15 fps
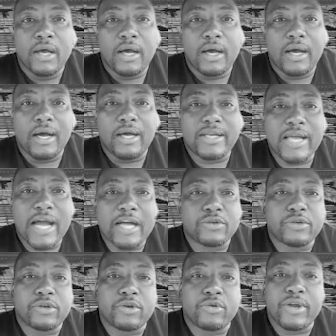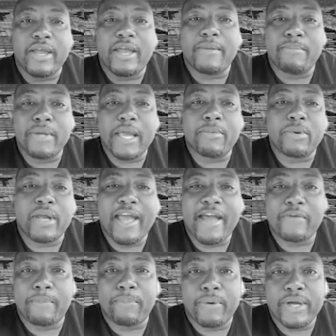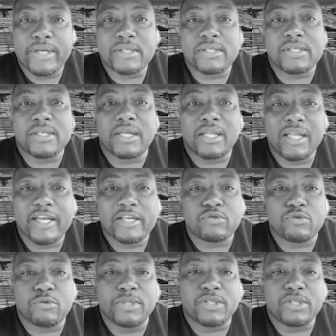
a doctorate degree and be able to have a presence in the classroom.